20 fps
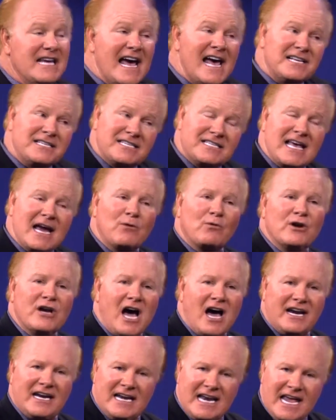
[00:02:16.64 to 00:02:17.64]
Yes, they were
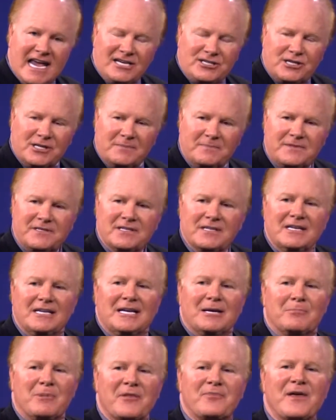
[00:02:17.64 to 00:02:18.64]
not in Egypt,
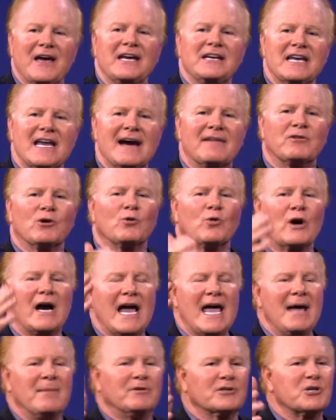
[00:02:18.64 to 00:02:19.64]
but they never were
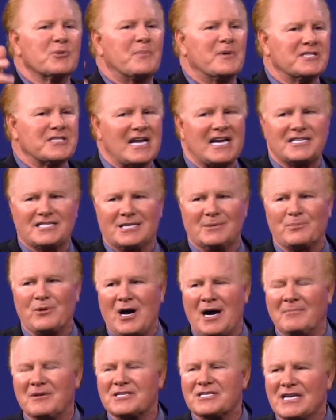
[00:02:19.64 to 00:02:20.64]
able to possess the
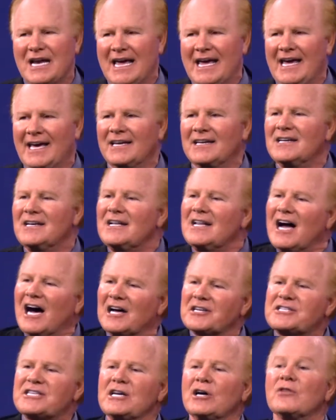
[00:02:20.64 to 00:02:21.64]
promised land
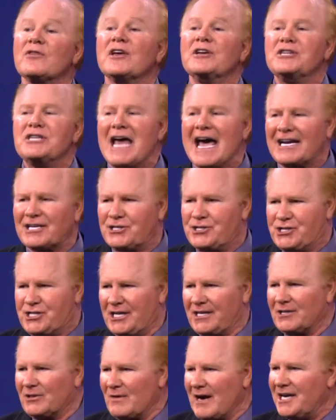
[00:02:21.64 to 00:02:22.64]
until the next
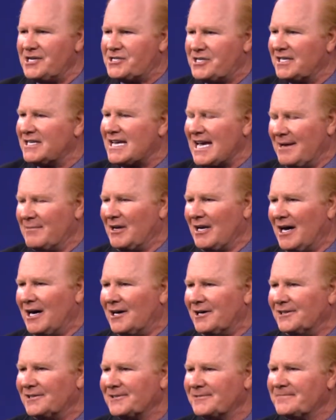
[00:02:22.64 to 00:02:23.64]
generation came
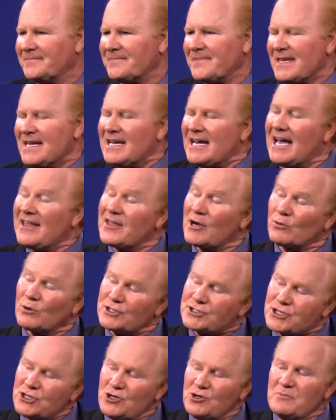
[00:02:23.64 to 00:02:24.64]
along. And there
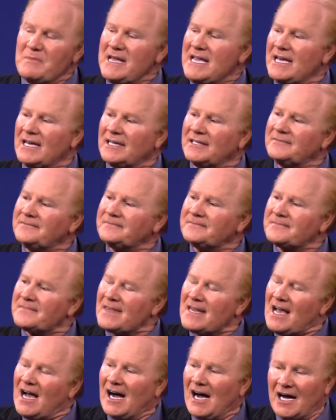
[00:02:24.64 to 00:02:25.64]
were two men,
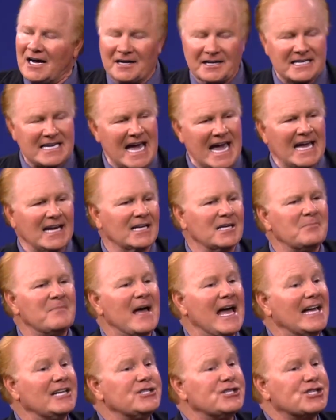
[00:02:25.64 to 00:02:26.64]
Caleb
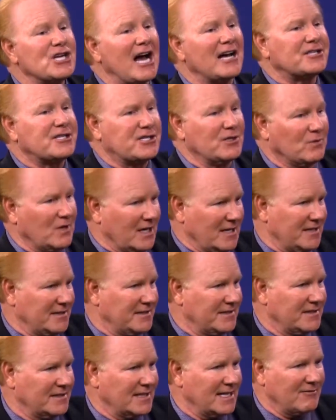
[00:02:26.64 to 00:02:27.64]
and Joshua.
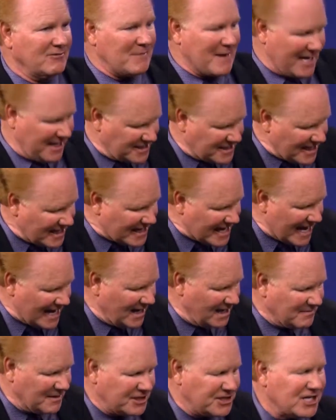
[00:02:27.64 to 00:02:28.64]
Everybody say
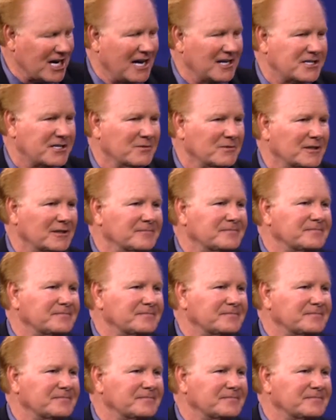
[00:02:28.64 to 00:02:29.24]
Caleb and Joshua.